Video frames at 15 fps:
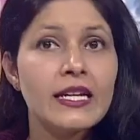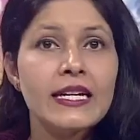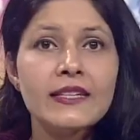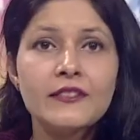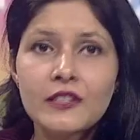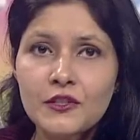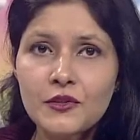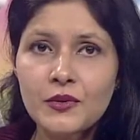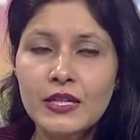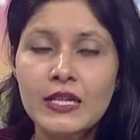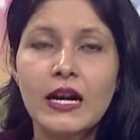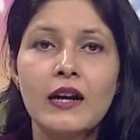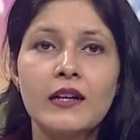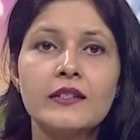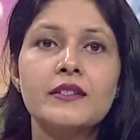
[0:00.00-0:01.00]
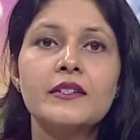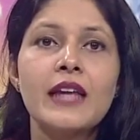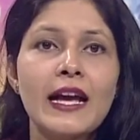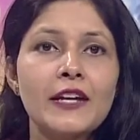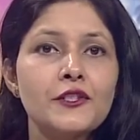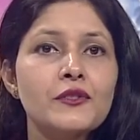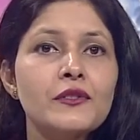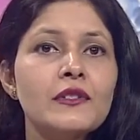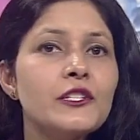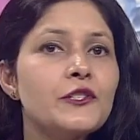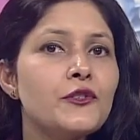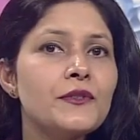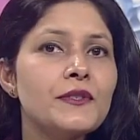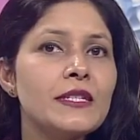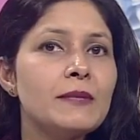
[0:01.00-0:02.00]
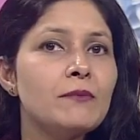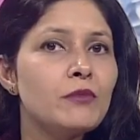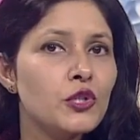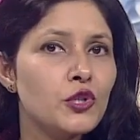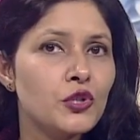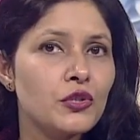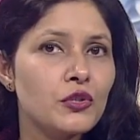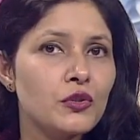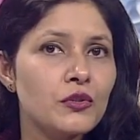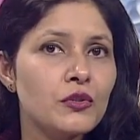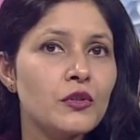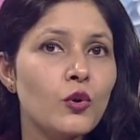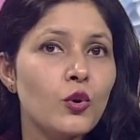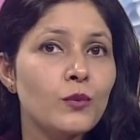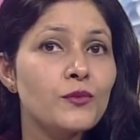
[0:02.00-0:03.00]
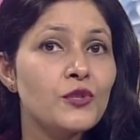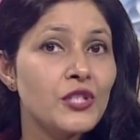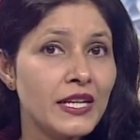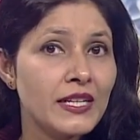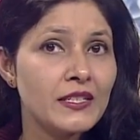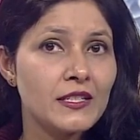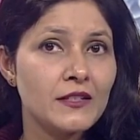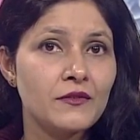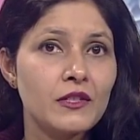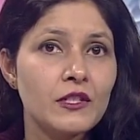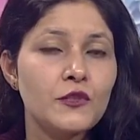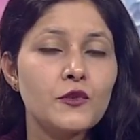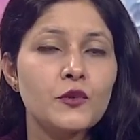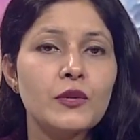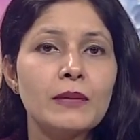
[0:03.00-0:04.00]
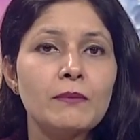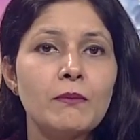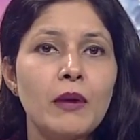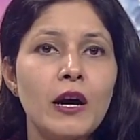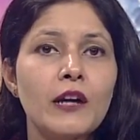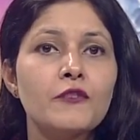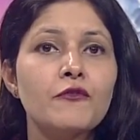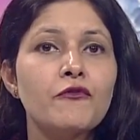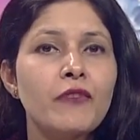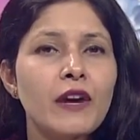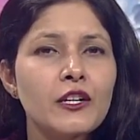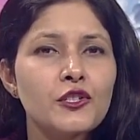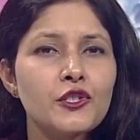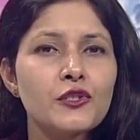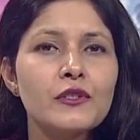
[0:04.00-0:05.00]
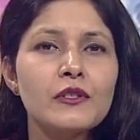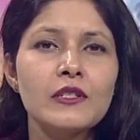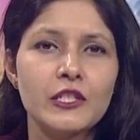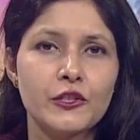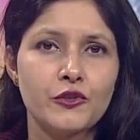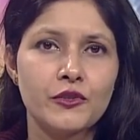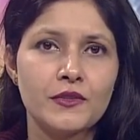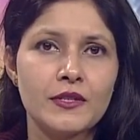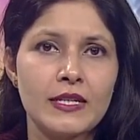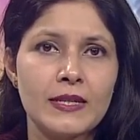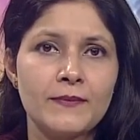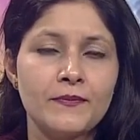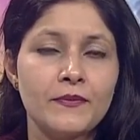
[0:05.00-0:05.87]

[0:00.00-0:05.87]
In this regard, National Literacy Mission objective is to impart functional literacy.